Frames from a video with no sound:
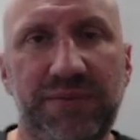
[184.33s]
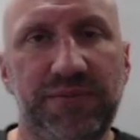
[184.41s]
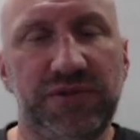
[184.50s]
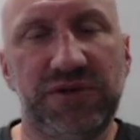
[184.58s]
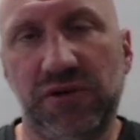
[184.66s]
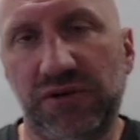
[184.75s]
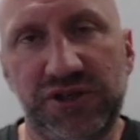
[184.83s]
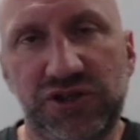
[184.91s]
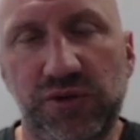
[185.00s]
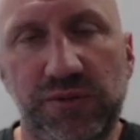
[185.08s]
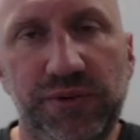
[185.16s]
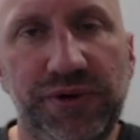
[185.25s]
knowledge dot
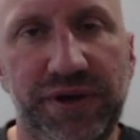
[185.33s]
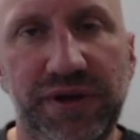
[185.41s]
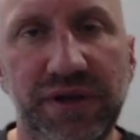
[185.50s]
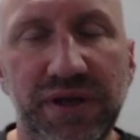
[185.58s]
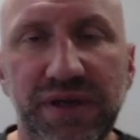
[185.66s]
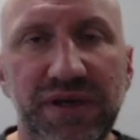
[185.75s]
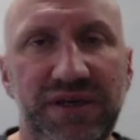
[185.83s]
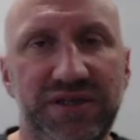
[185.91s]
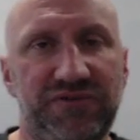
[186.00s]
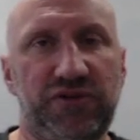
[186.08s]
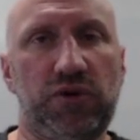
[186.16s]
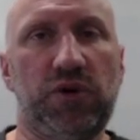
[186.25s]
point is a
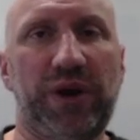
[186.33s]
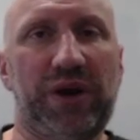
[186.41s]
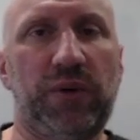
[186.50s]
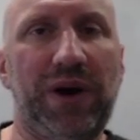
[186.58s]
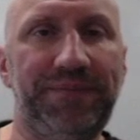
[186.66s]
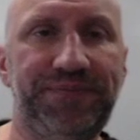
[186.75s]
real quick one,